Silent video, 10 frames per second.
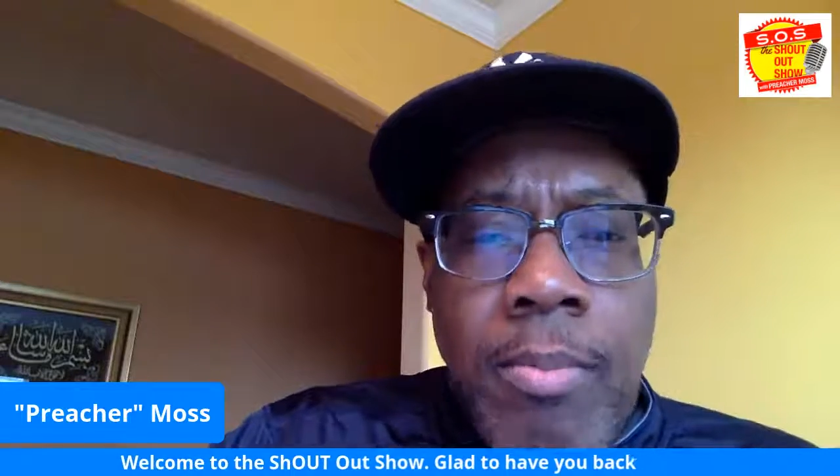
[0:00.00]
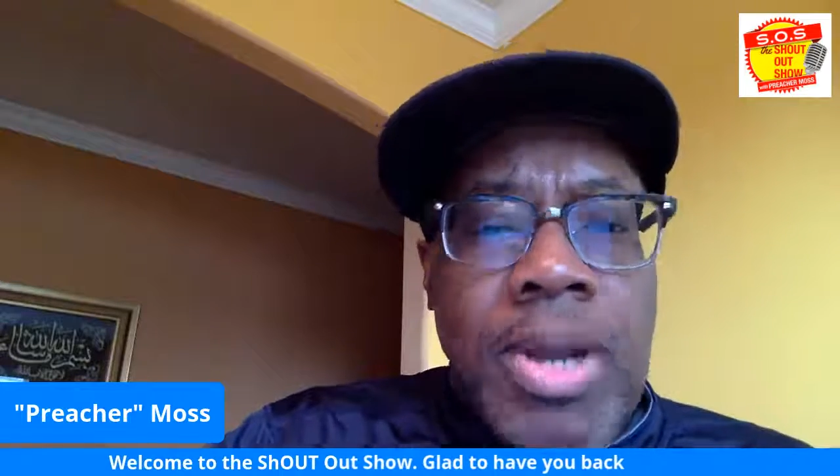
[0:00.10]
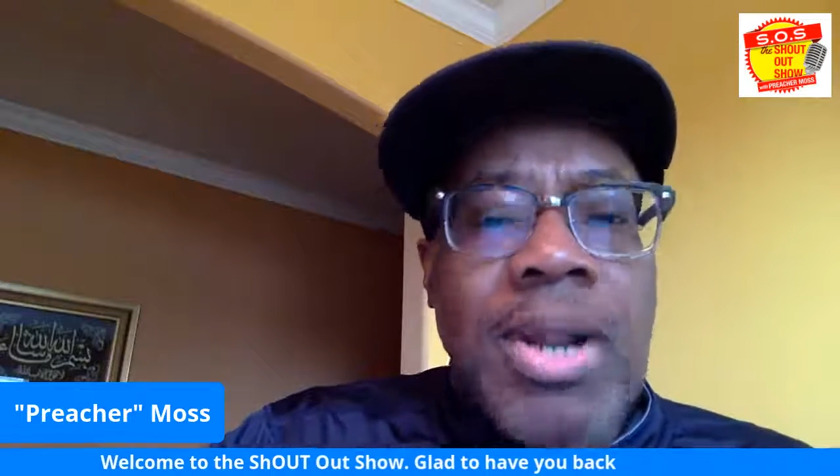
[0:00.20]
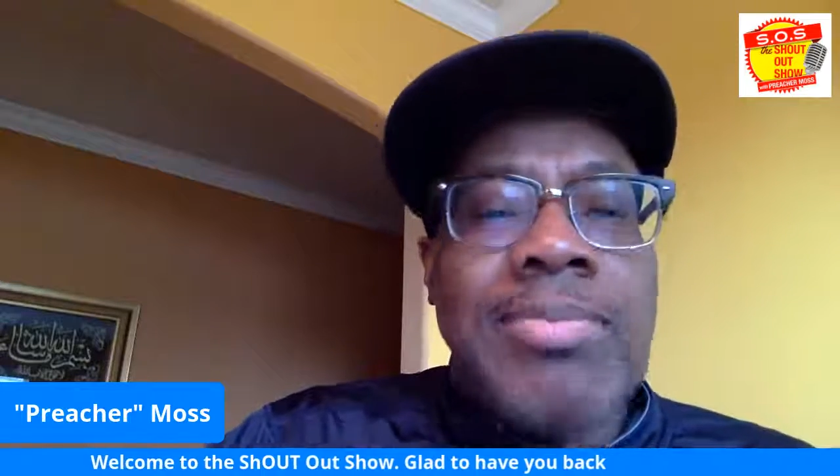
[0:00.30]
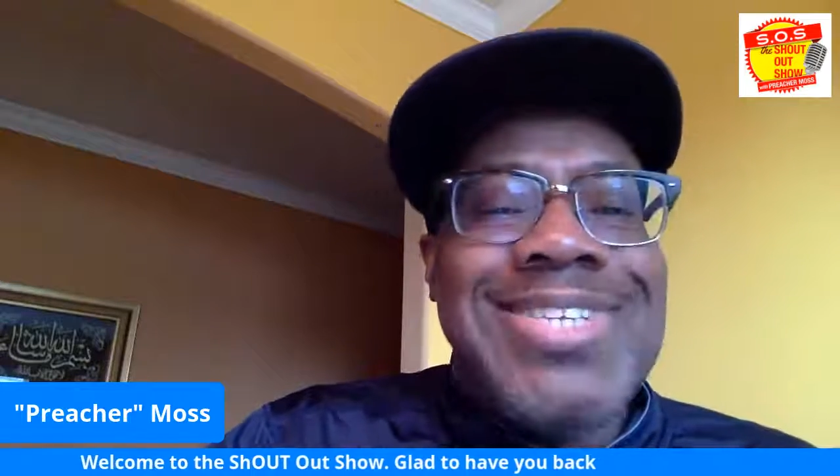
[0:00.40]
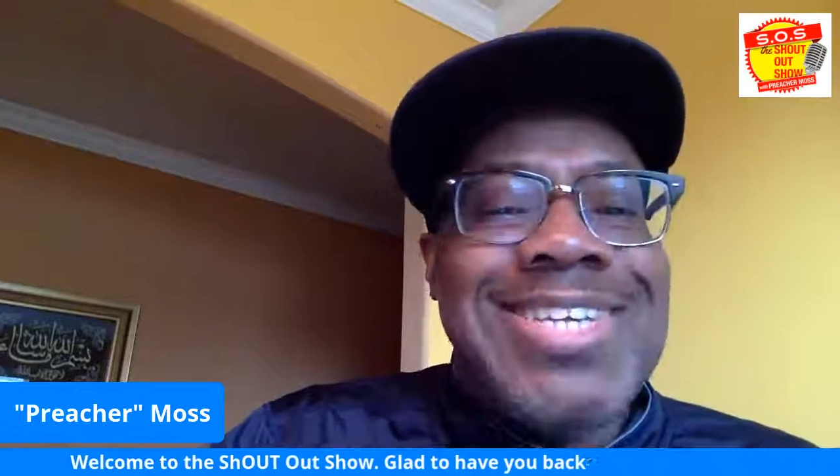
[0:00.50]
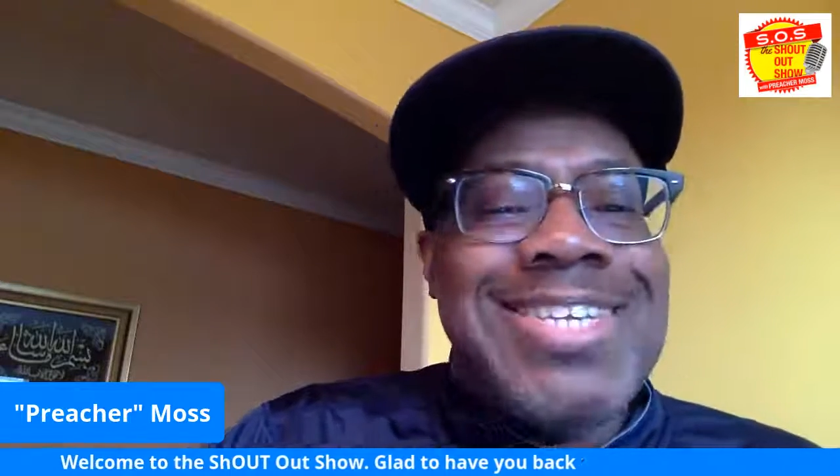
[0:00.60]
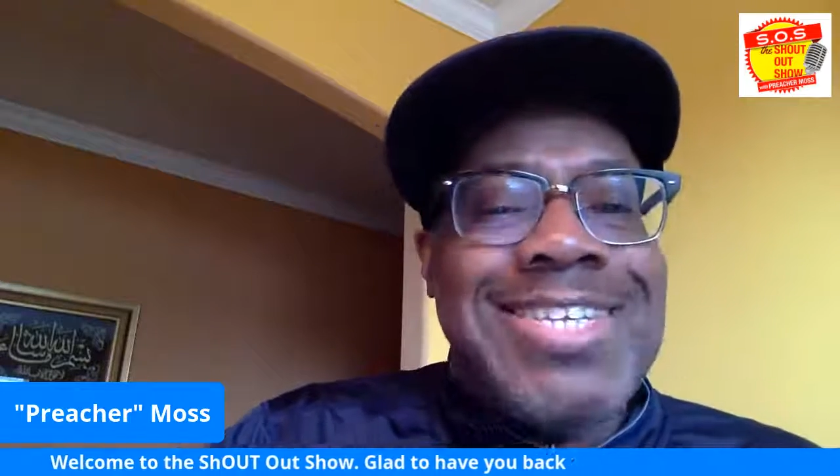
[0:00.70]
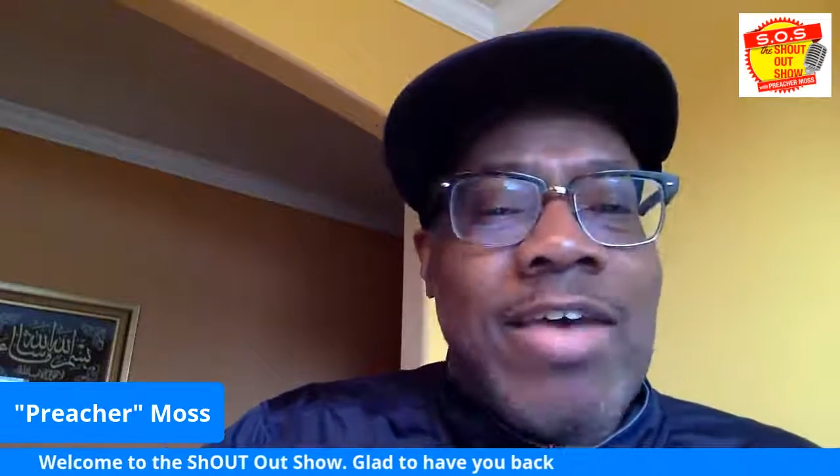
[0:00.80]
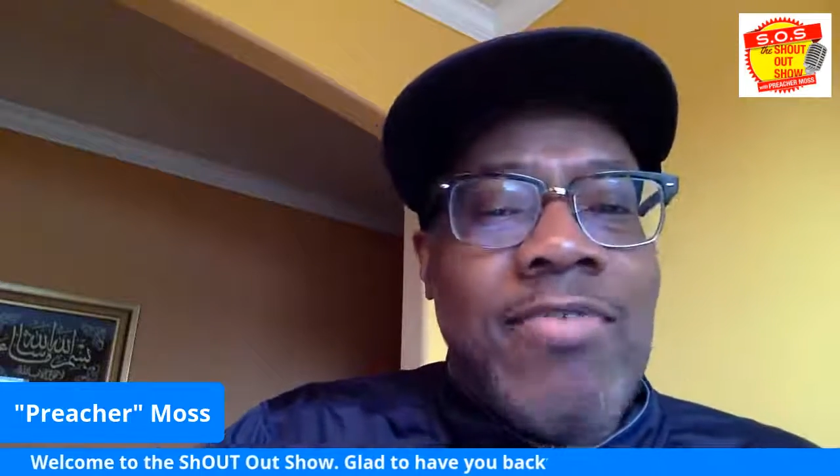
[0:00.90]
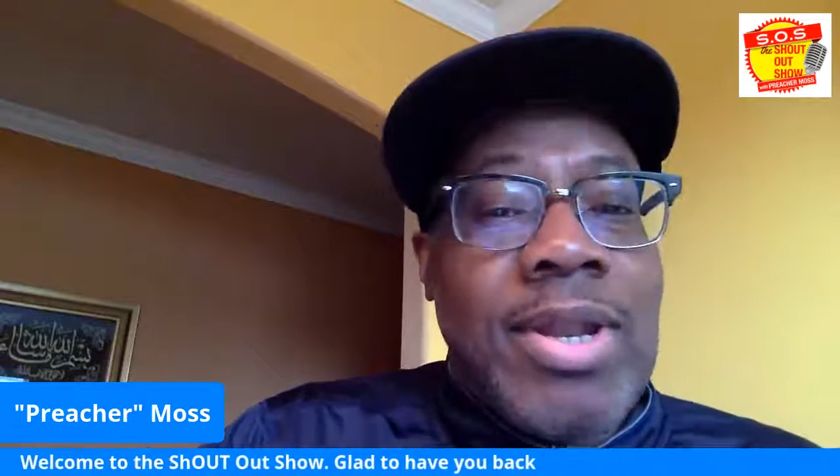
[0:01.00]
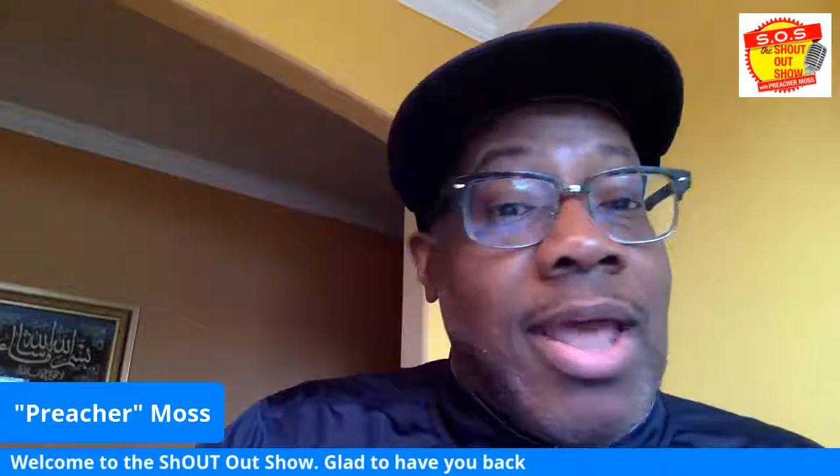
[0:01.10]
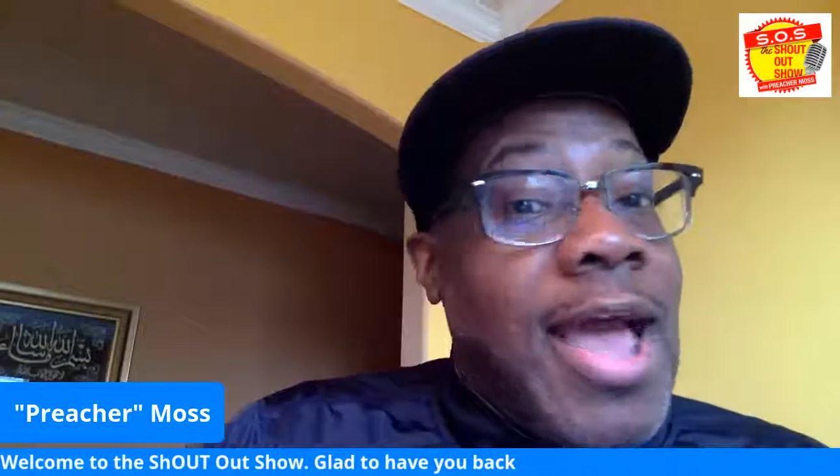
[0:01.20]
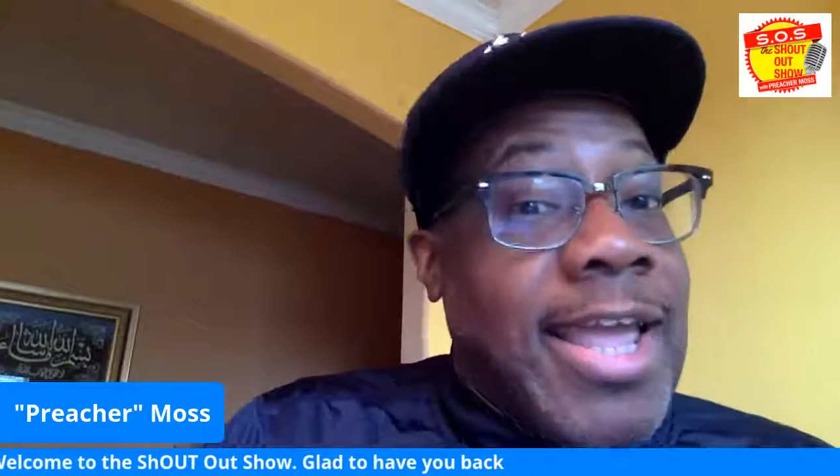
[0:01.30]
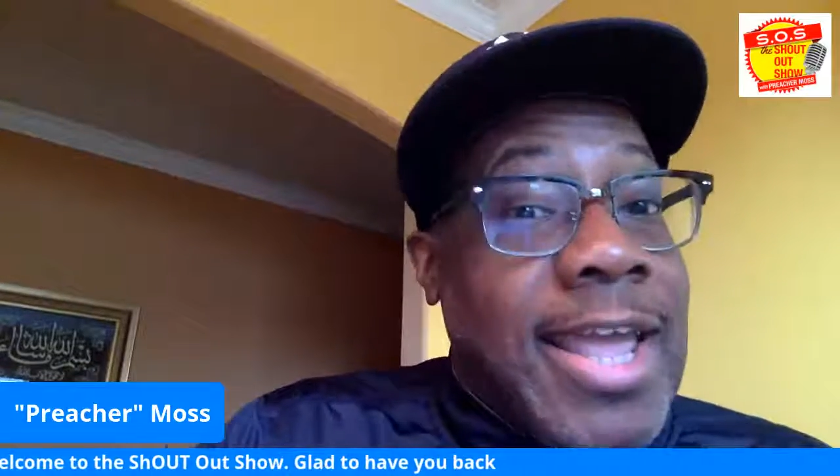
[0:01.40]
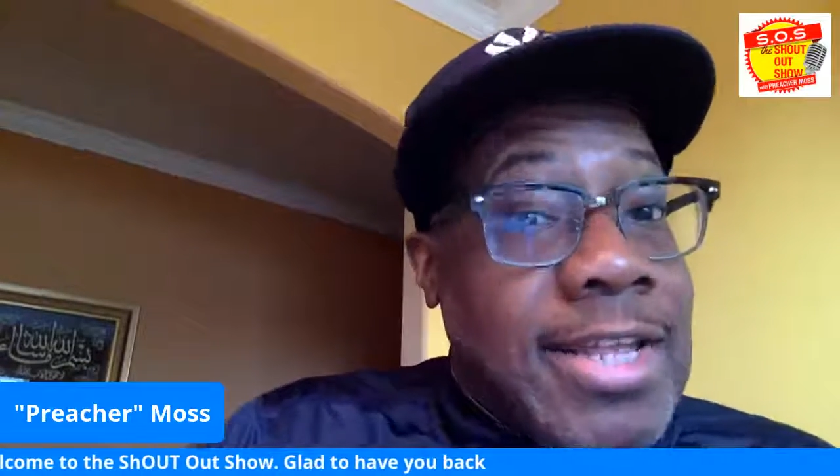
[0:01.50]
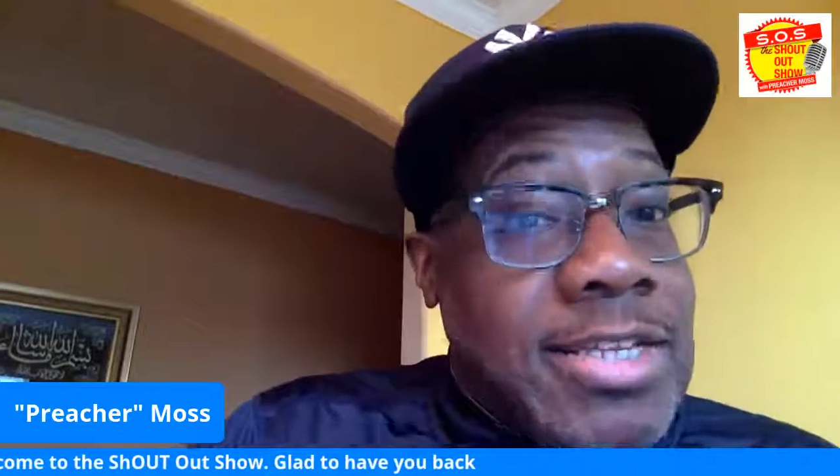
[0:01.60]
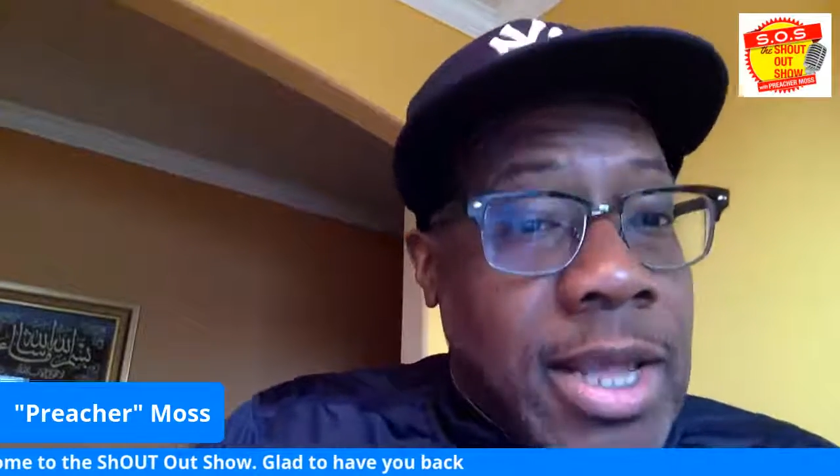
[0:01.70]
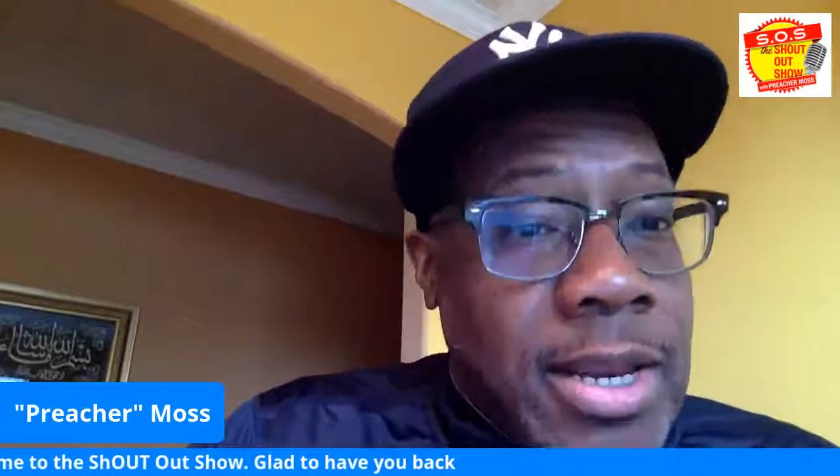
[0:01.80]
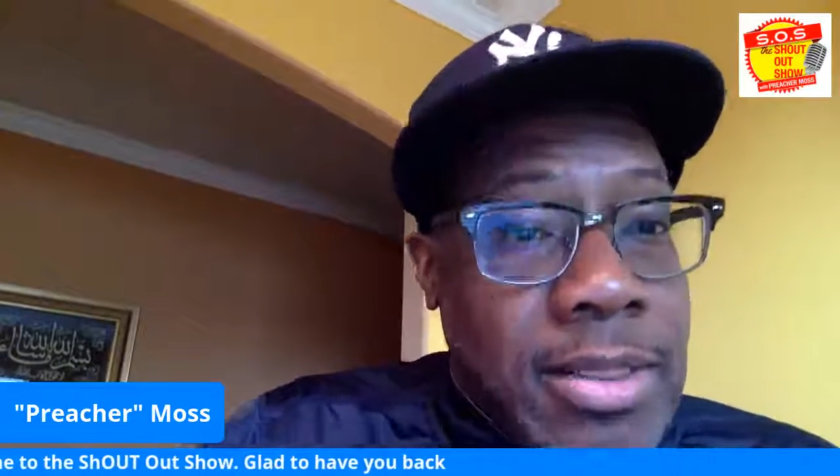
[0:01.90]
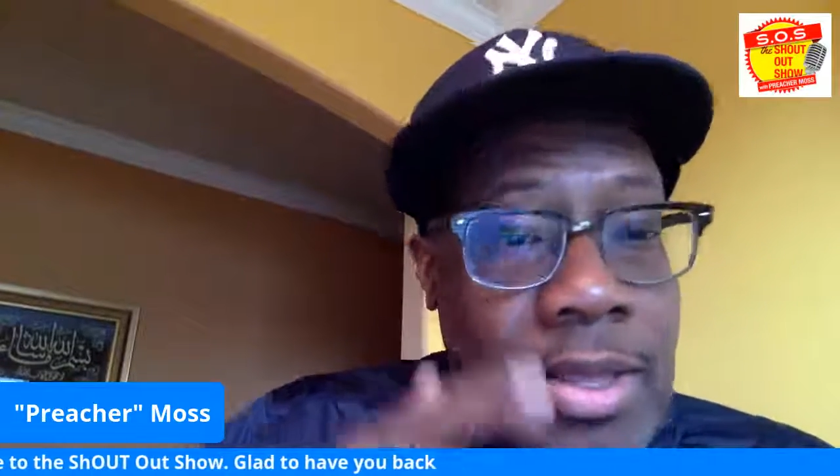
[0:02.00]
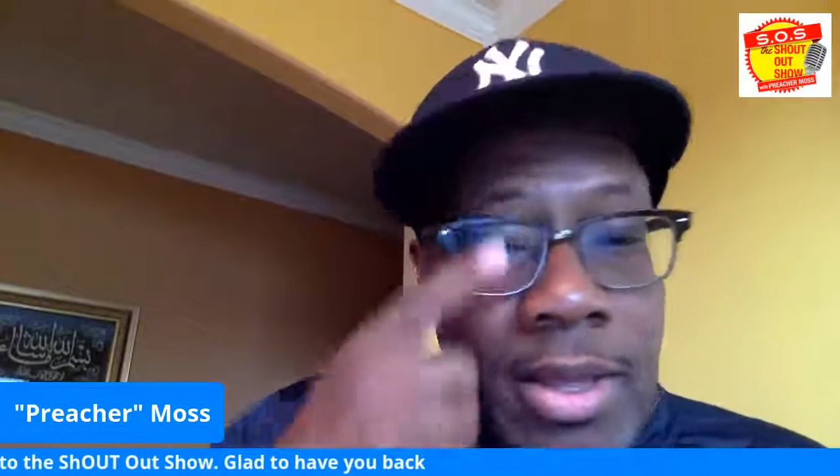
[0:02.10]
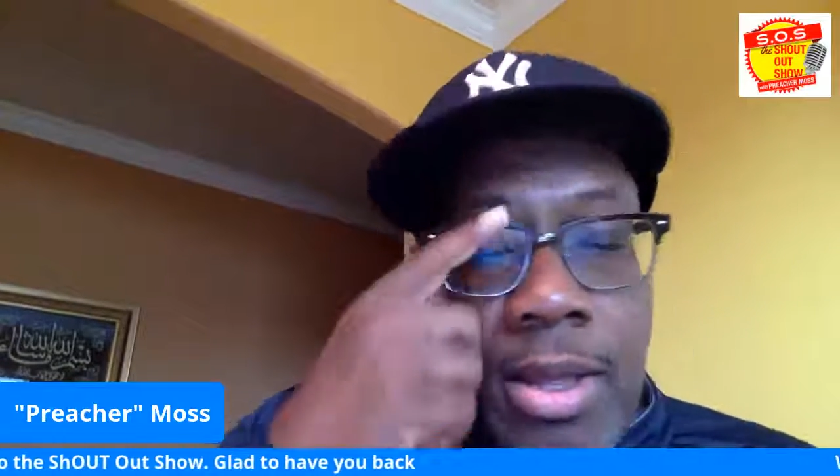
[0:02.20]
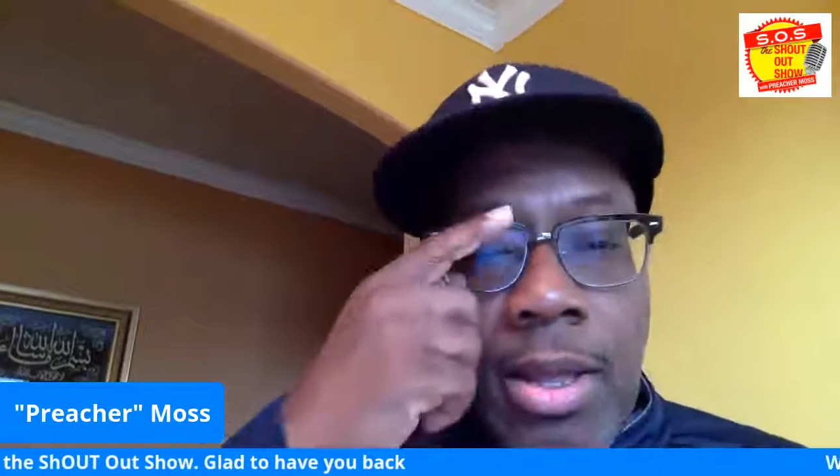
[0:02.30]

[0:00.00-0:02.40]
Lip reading: but I'm 6 or 7. I can't say anything.